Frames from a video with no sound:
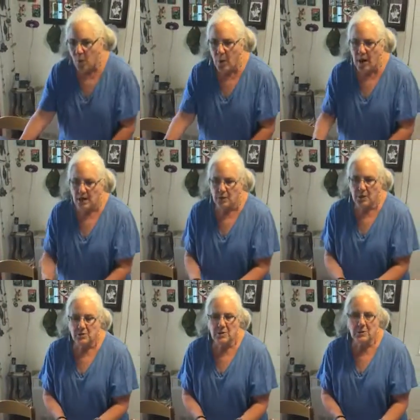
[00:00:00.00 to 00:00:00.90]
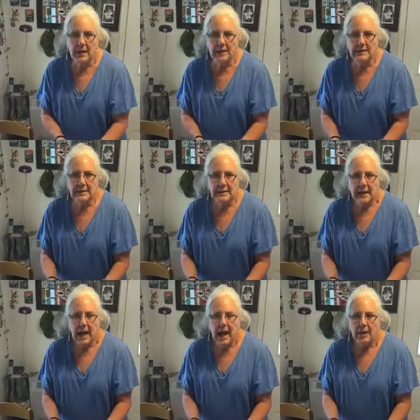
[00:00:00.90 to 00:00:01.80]
Well, in retrospect,
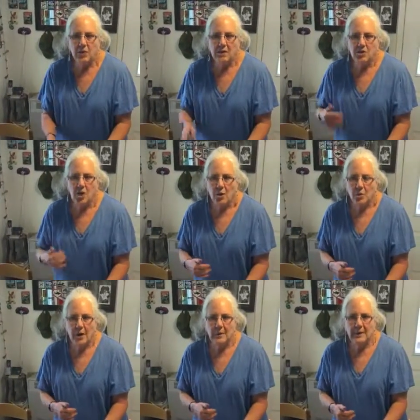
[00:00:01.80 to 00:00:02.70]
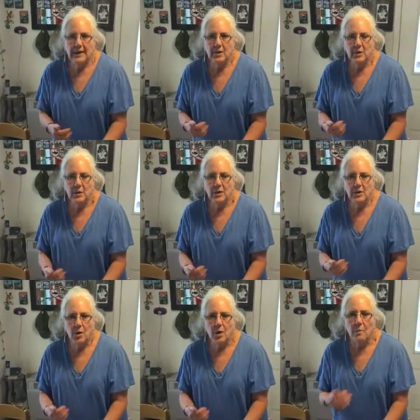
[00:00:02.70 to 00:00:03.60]
I looked at dark red, but I didn't look
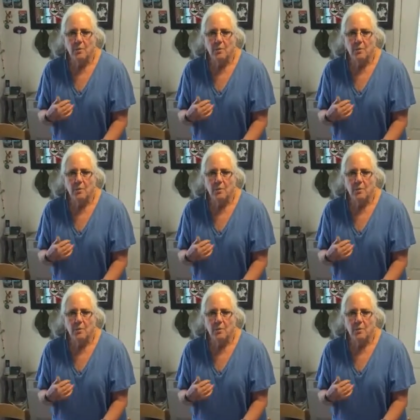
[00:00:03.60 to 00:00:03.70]
at dark